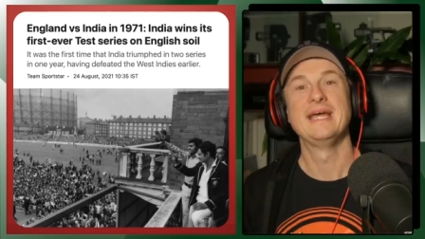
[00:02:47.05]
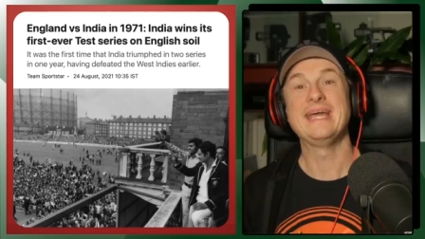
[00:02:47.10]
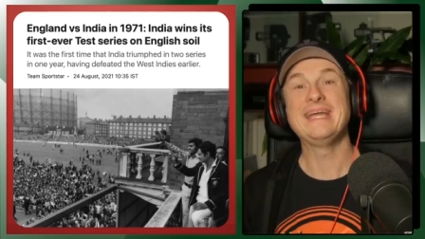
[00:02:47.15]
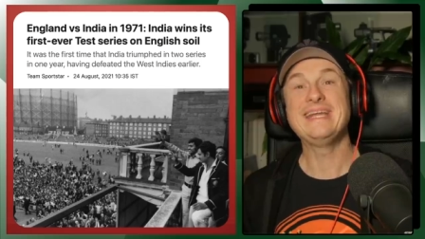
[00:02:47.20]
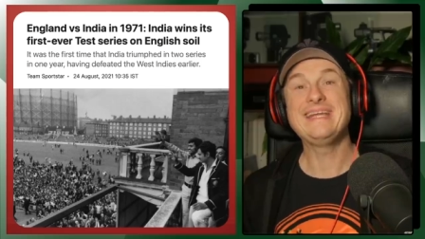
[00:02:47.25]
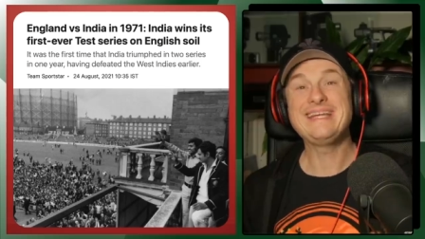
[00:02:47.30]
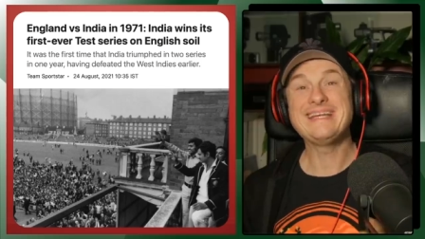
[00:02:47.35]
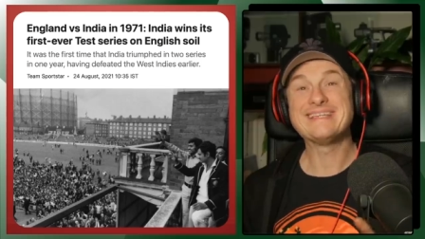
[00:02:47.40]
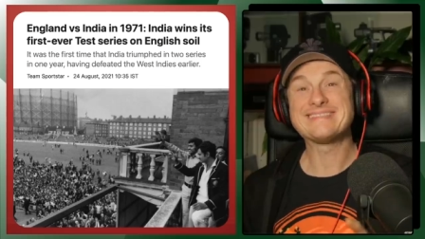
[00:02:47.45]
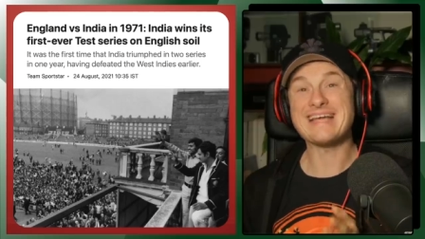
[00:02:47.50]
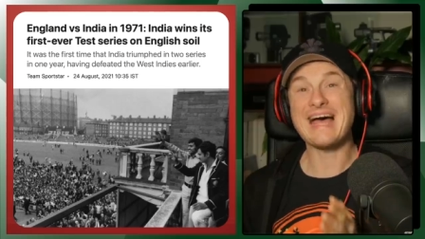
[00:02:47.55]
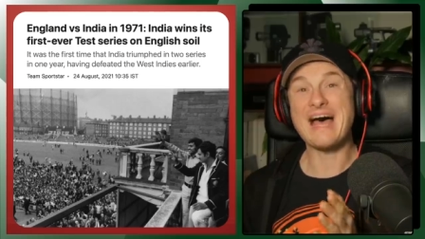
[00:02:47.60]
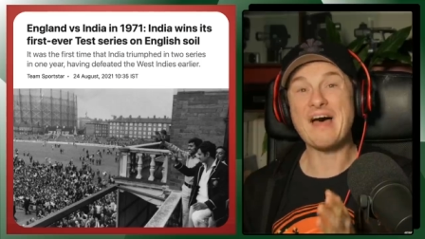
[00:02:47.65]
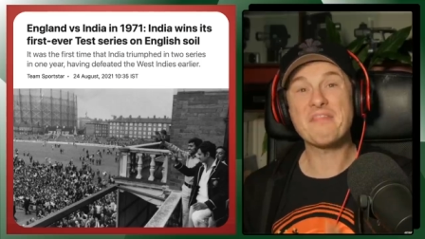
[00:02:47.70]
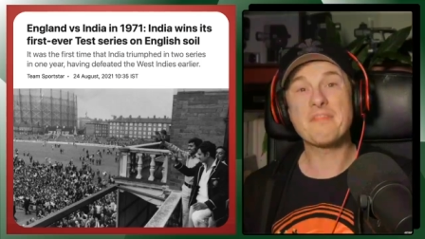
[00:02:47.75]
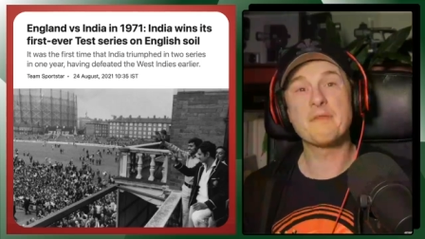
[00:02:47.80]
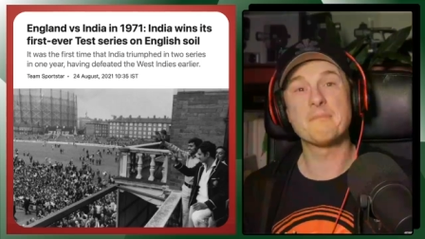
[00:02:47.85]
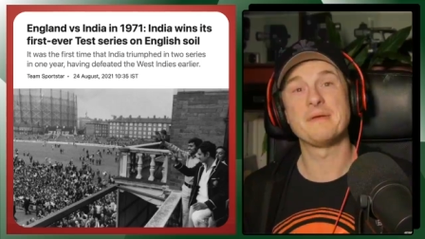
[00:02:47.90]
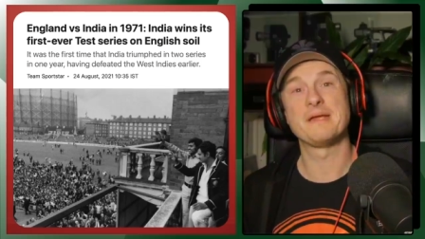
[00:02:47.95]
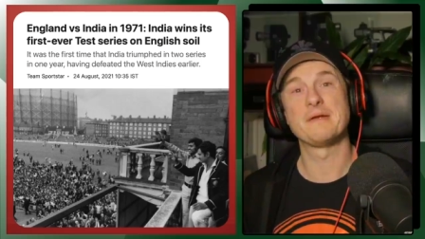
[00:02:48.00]
India's
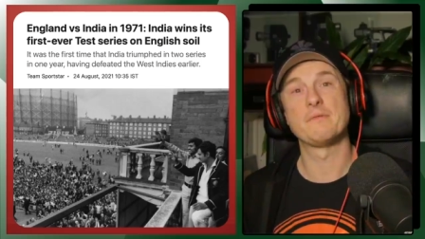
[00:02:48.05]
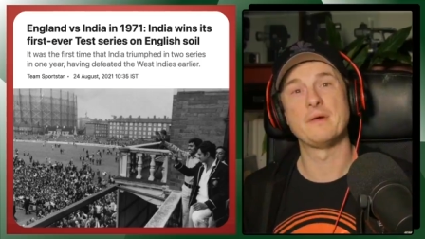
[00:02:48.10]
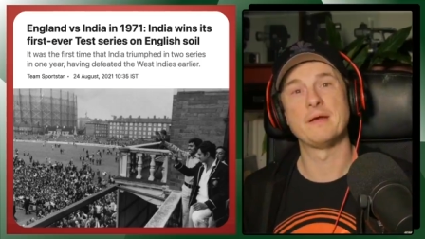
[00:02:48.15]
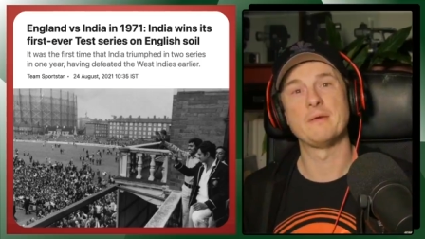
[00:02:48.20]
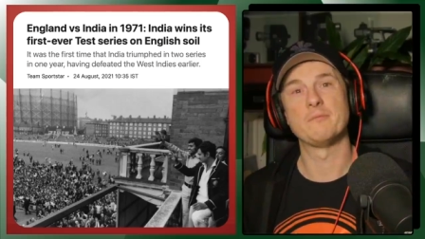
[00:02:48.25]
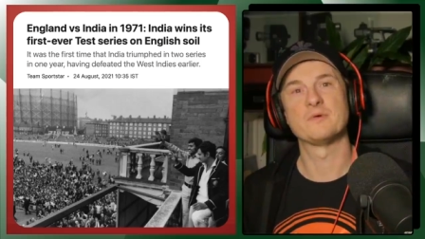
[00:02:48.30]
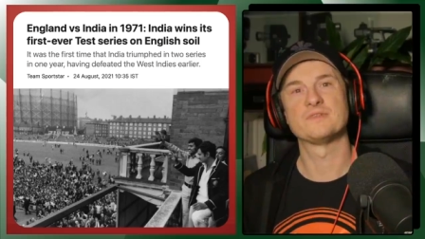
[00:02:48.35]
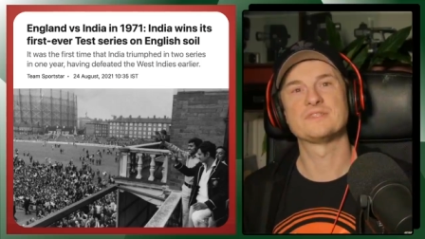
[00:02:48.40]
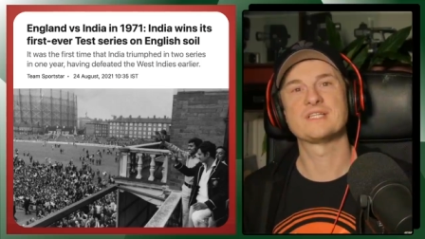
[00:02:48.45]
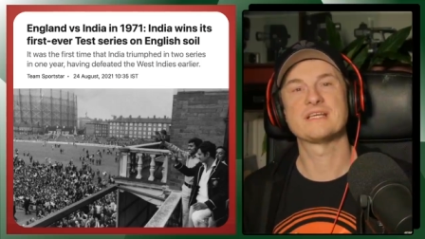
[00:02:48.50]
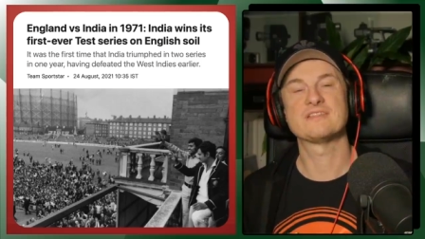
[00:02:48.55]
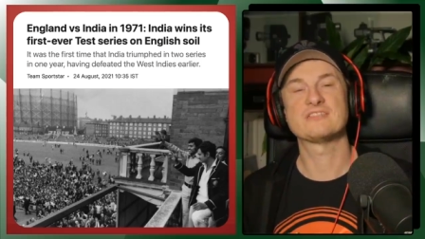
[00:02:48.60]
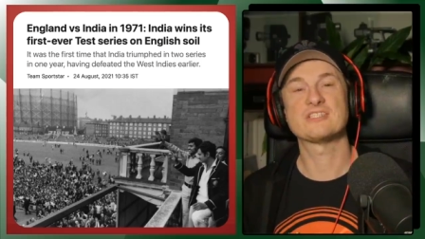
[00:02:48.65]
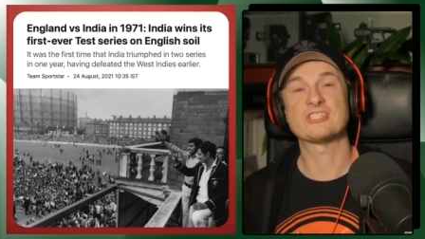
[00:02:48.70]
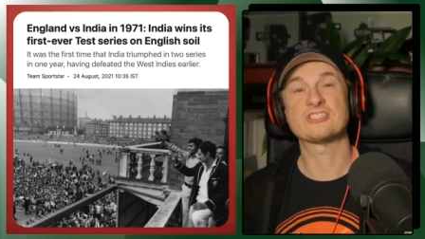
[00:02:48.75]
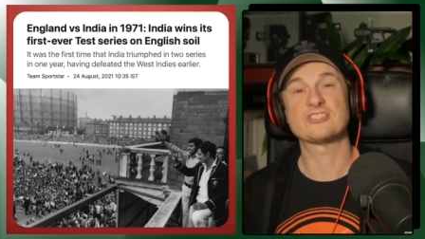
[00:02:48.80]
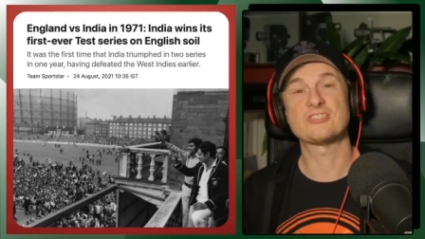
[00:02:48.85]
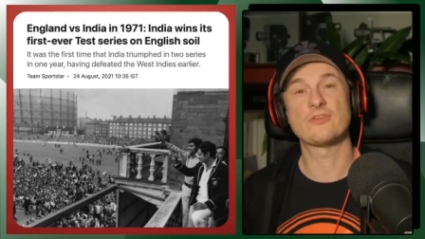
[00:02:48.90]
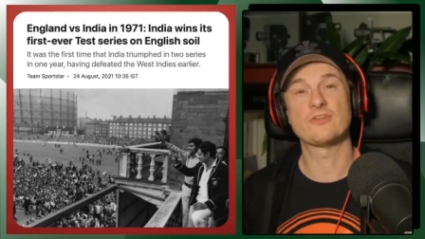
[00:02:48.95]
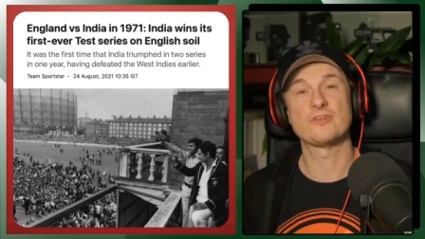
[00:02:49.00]
other big win was against a
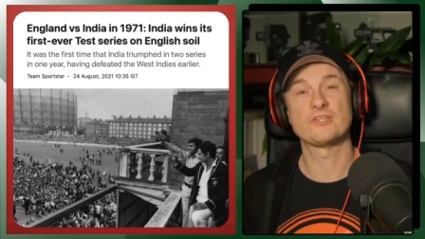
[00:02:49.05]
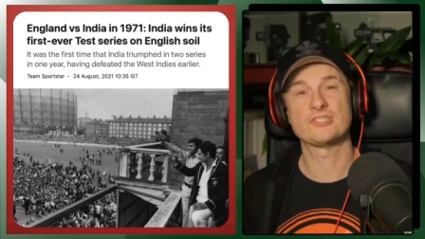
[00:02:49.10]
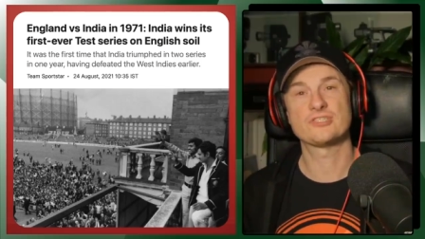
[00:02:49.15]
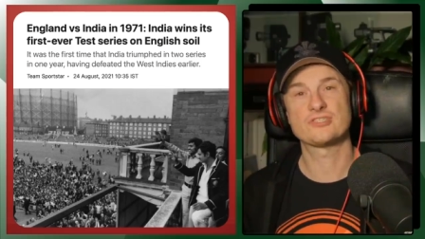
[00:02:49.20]
solid